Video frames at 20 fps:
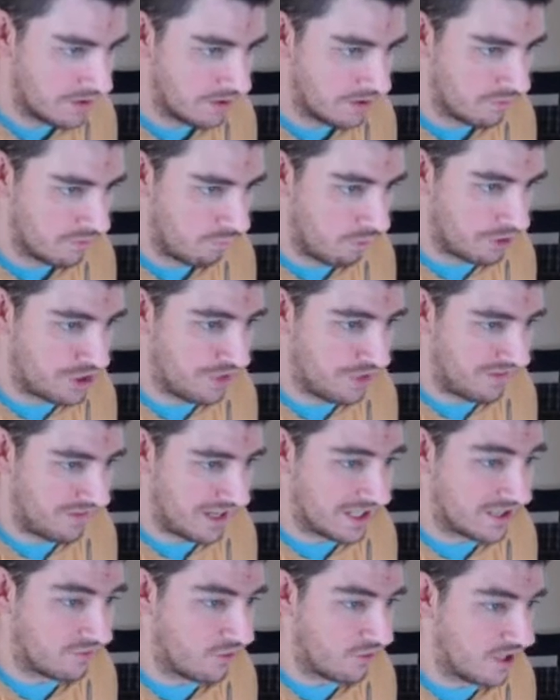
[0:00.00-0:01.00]
Once you've
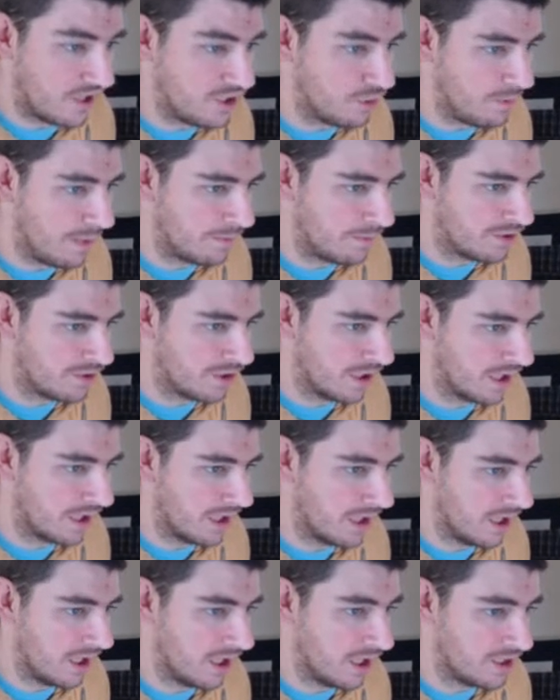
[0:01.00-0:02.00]
added a friend, you'll be able to
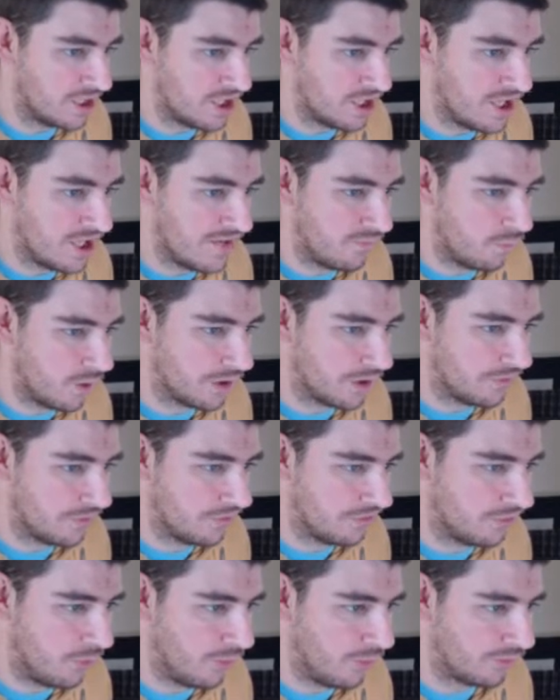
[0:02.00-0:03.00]
achieve one of
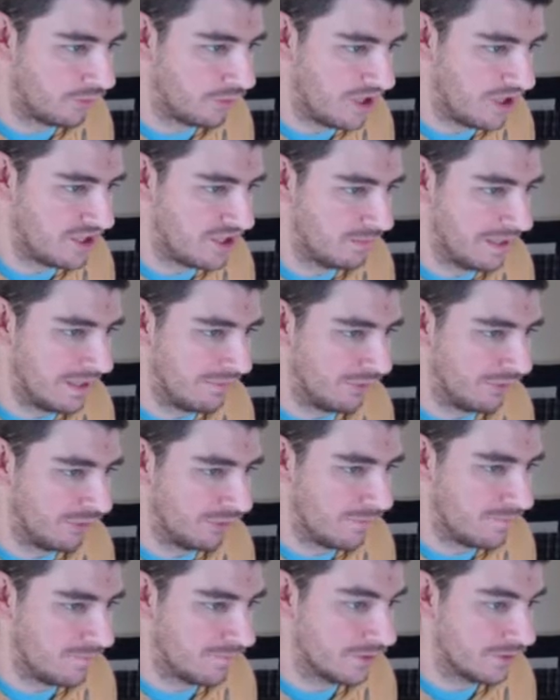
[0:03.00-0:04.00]
four friendship levels.
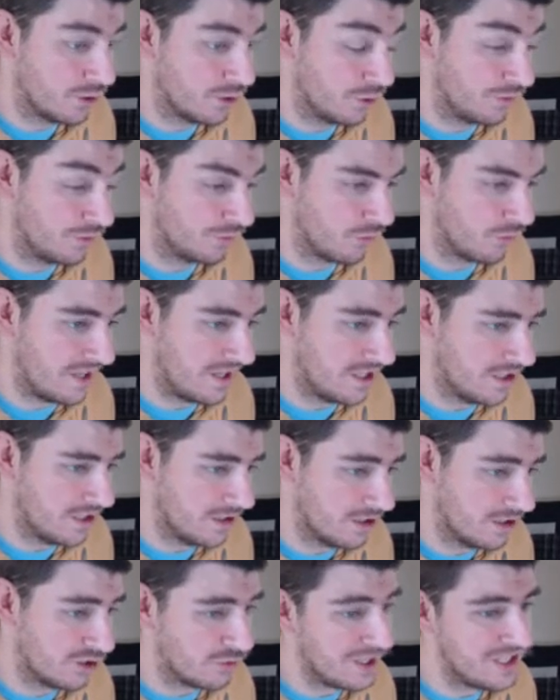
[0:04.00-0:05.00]
Good friend,
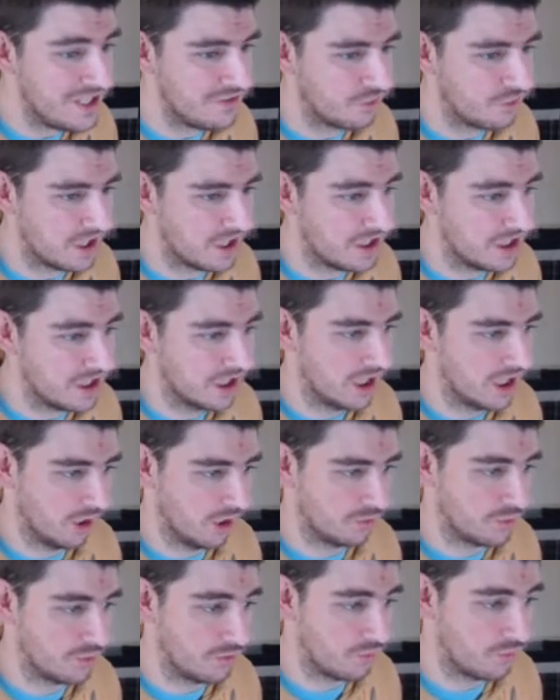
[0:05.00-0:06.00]
great friend,
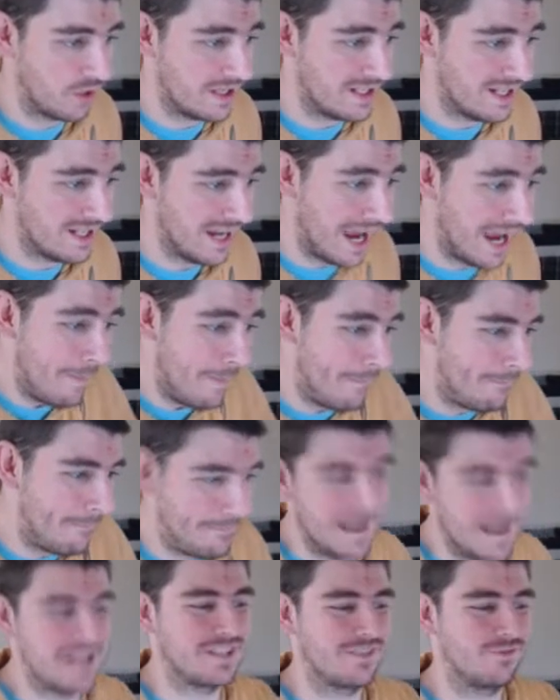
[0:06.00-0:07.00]
ultra friend, and
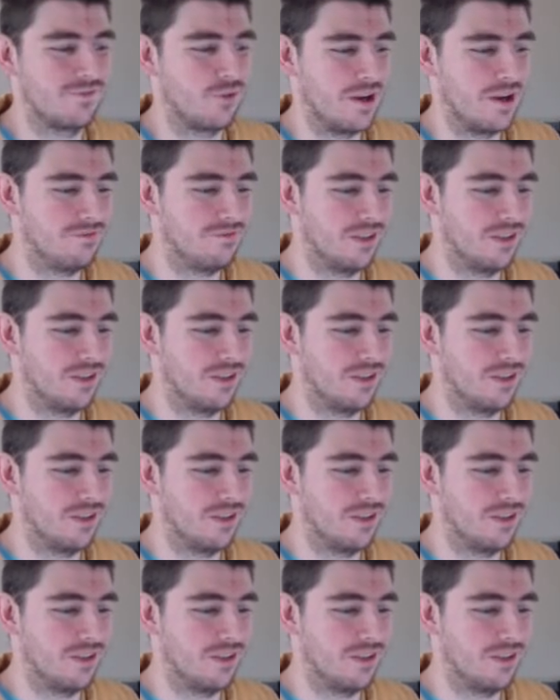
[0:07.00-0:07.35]
best friend for